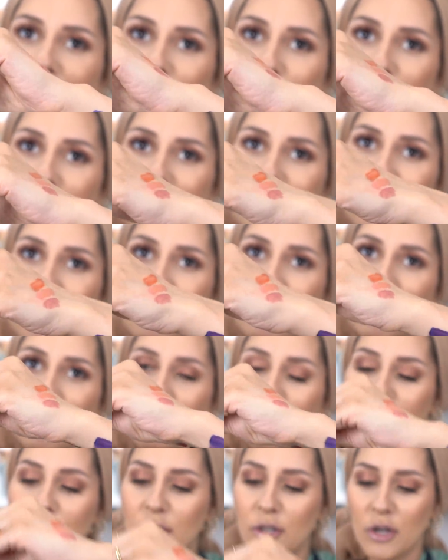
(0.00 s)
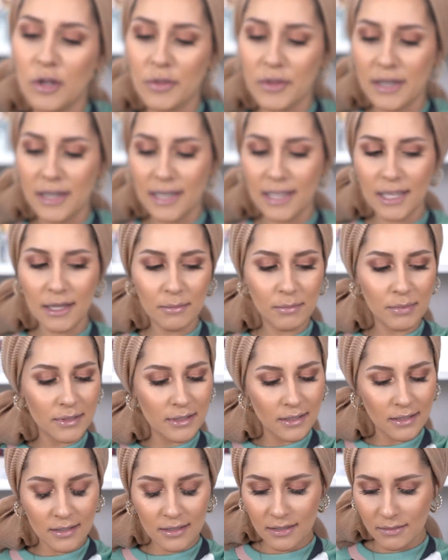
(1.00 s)
I wonder how that will look on the
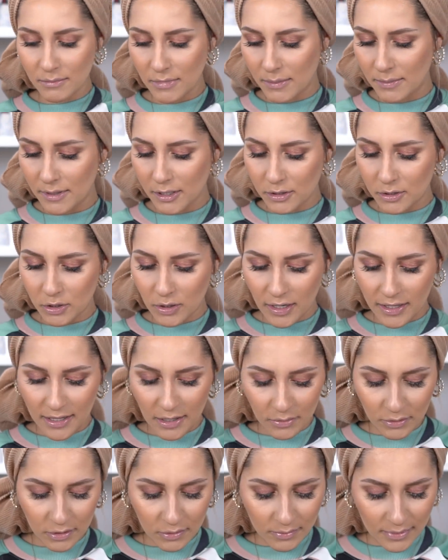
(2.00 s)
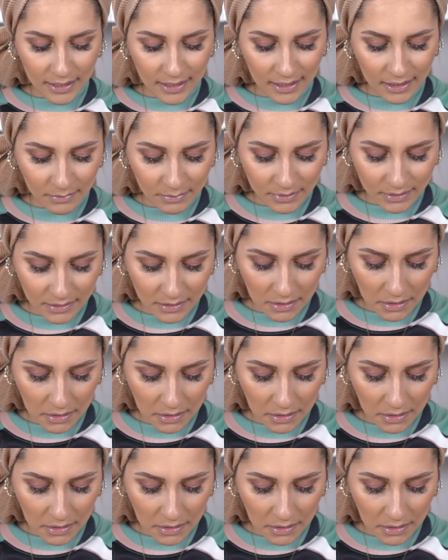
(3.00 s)
lips. Maybe I'll try that one on my lips.